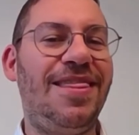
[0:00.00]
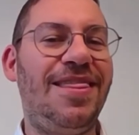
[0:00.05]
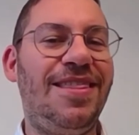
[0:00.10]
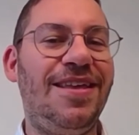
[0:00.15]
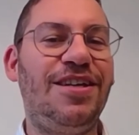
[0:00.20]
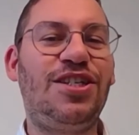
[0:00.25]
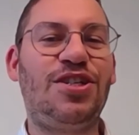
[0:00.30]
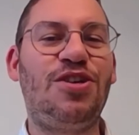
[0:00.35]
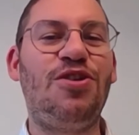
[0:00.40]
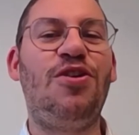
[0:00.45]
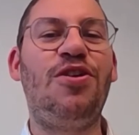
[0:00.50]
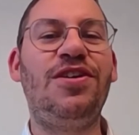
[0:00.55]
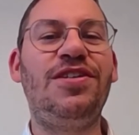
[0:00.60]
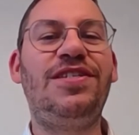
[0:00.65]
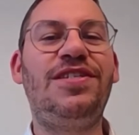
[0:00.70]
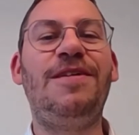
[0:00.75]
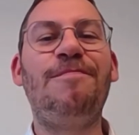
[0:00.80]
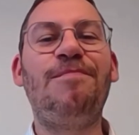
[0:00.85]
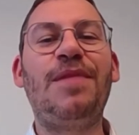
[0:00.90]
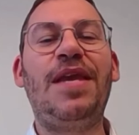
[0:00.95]
this
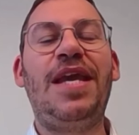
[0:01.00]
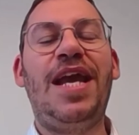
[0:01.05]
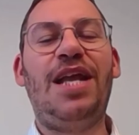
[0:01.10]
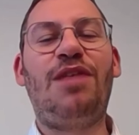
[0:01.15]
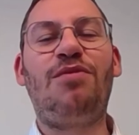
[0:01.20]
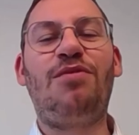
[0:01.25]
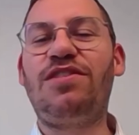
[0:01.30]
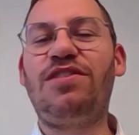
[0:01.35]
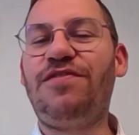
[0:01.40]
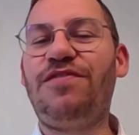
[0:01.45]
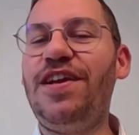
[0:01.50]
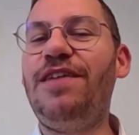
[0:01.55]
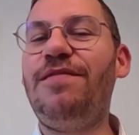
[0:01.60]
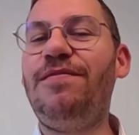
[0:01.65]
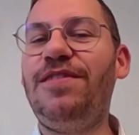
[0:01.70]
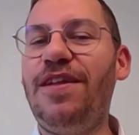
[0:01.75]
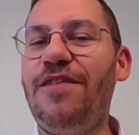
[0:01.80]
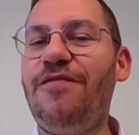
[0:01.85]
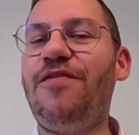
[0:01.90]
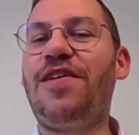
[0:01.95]
cause, it was
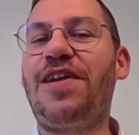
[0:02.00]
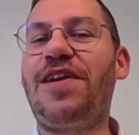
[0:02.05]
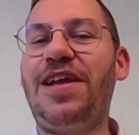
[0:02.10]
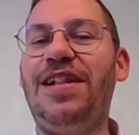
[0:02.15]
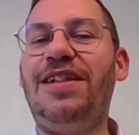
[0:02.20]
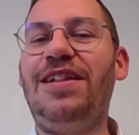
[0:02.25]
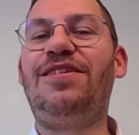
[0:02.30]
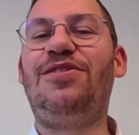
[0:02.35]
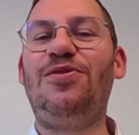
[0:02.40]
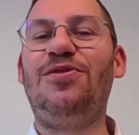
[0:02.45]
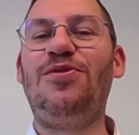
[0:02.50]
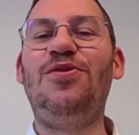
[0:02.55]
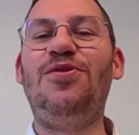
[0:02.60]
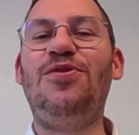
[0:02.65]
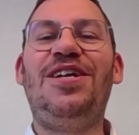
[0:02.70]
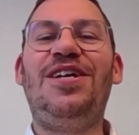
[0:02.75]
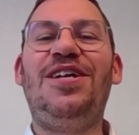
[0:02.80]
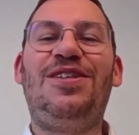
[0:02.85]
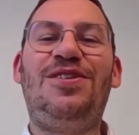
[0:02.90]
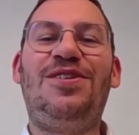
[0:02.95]
very difficult
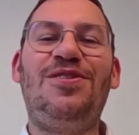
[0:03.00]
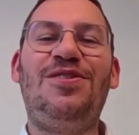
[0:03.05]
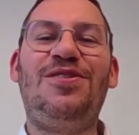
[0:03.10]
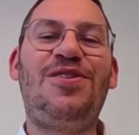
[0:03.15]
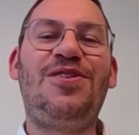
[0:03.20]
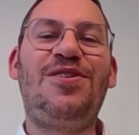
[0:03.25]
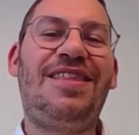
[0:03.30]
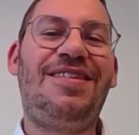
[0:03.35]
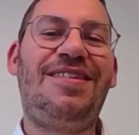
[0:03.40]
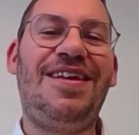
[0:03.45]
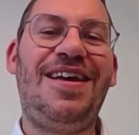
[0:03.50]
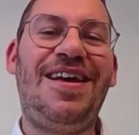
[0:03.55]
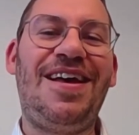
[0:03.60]
to get